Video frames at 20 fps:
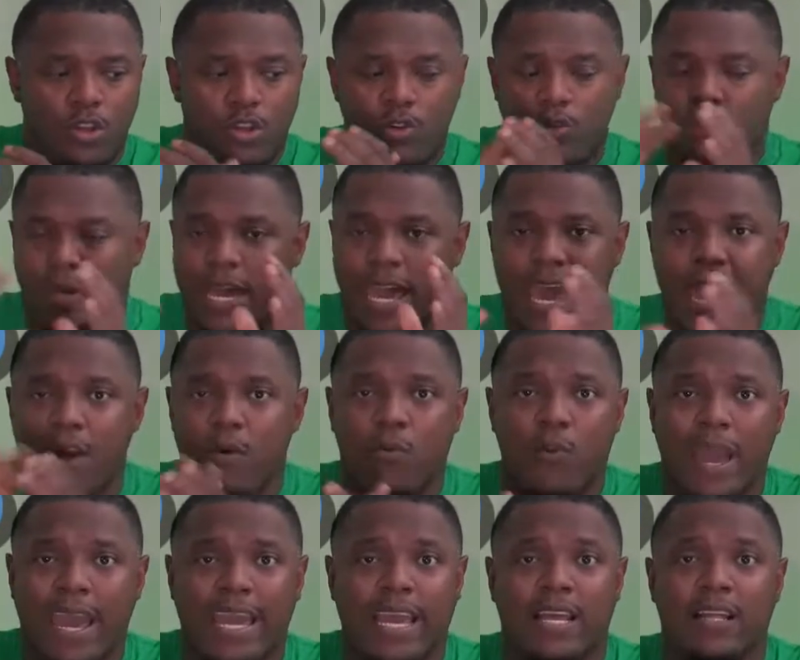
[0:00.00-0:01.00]
you
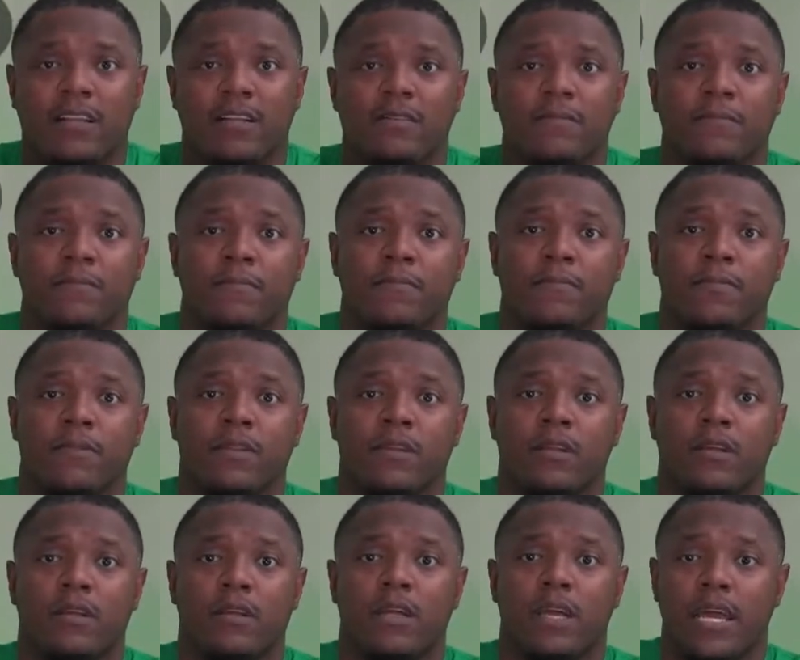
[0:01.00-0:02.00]
can't wait.
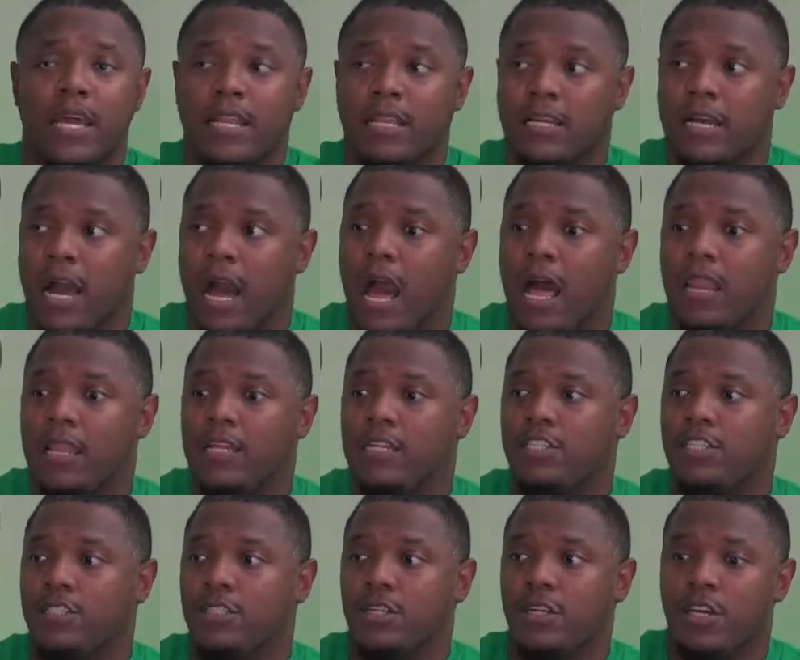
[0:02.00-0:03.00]
In
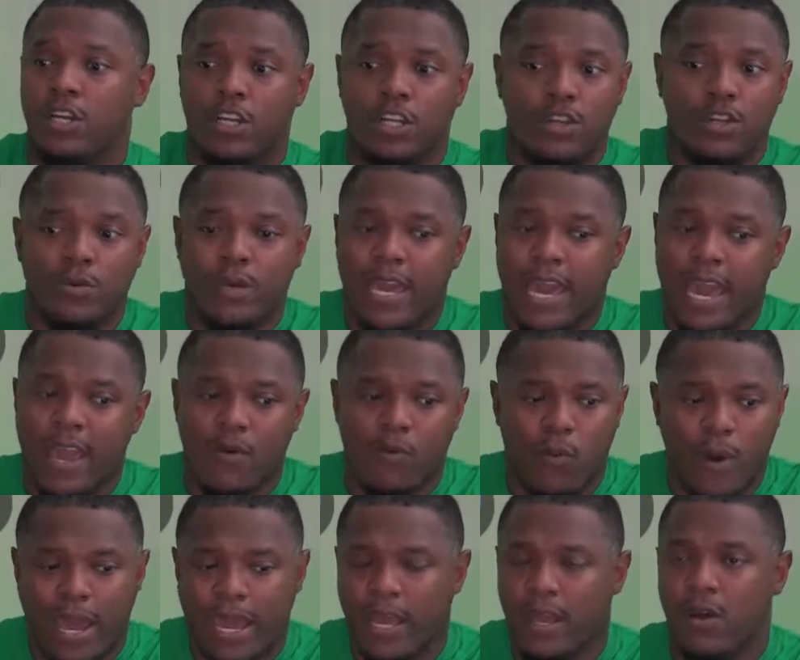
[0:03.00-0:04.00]
college, you can't
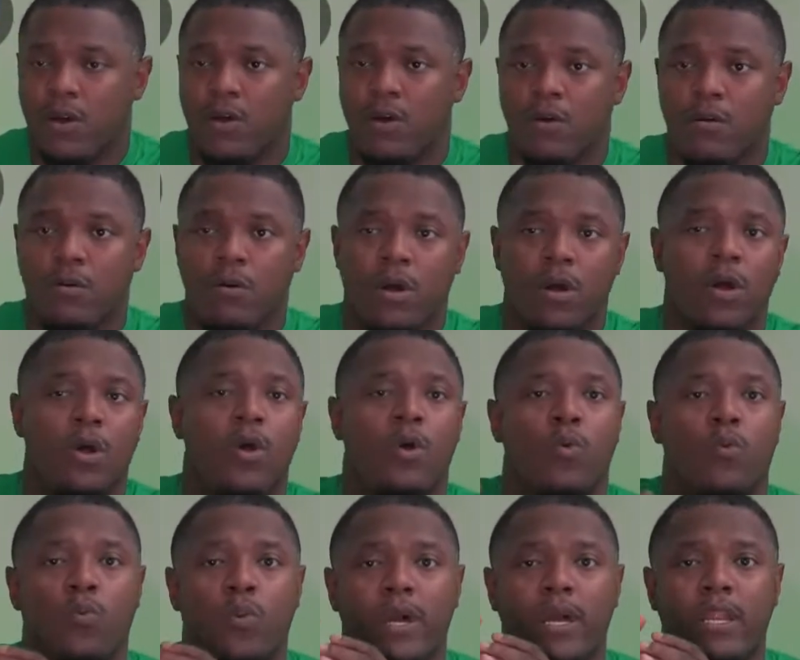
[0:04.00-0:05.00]
wait.
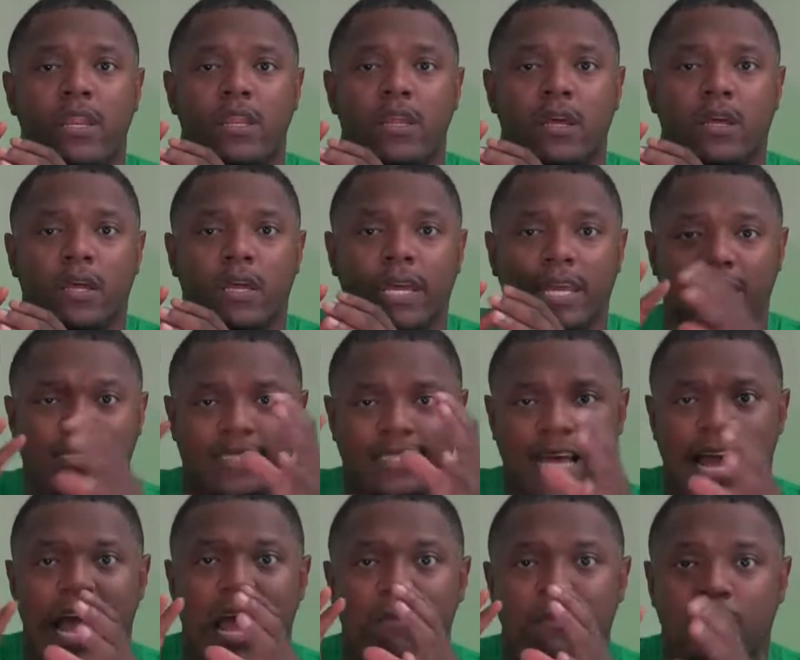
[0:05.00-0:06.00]
When it's
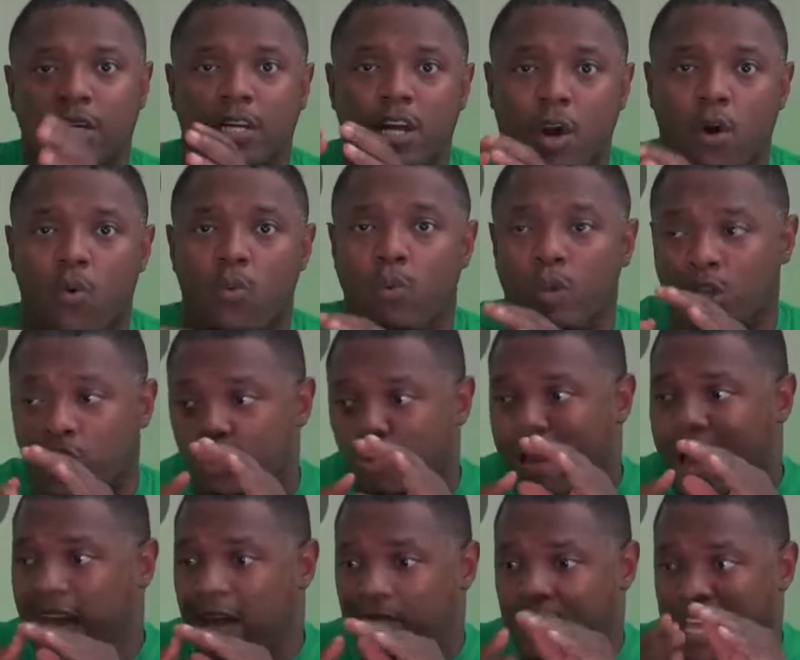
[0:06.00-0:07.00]
time to go, when
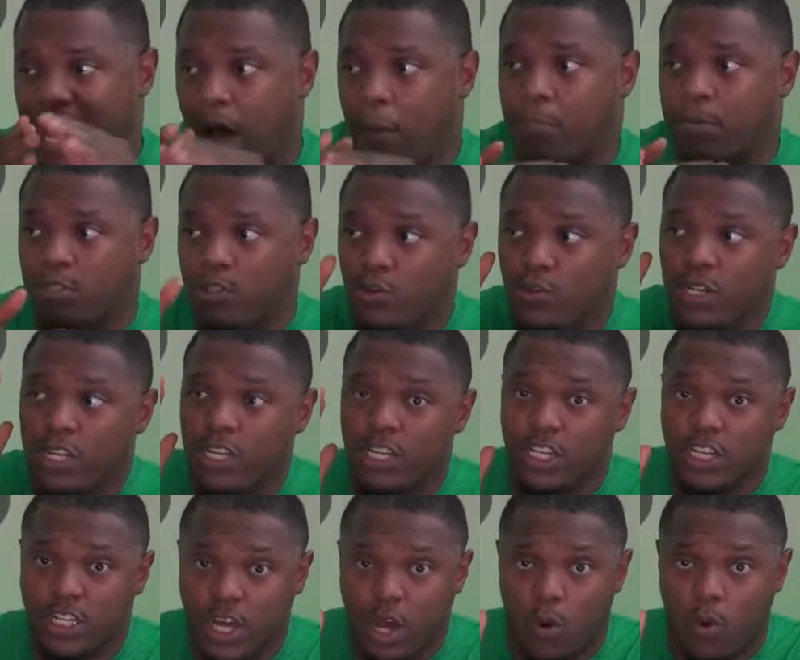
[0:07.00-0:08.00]
you have the opportunity
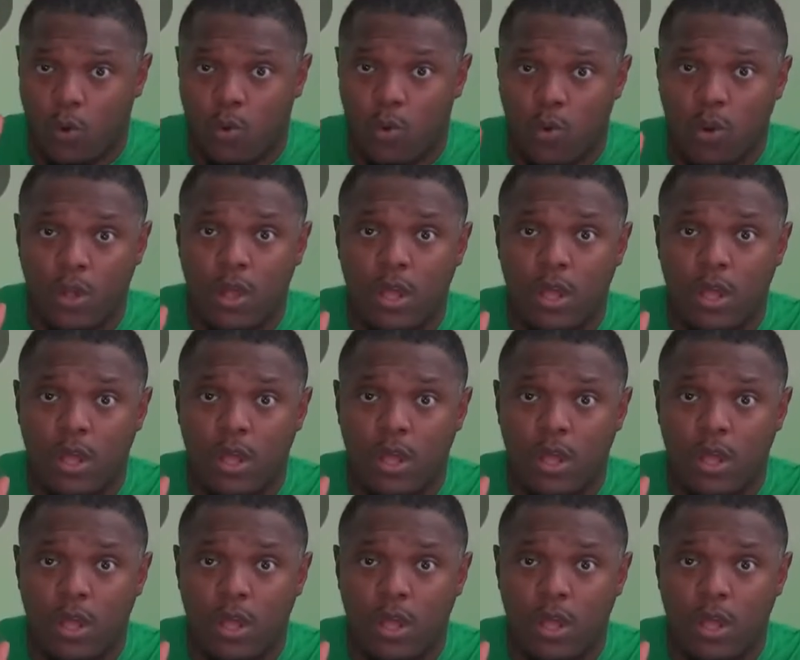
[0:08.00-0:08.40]
to go,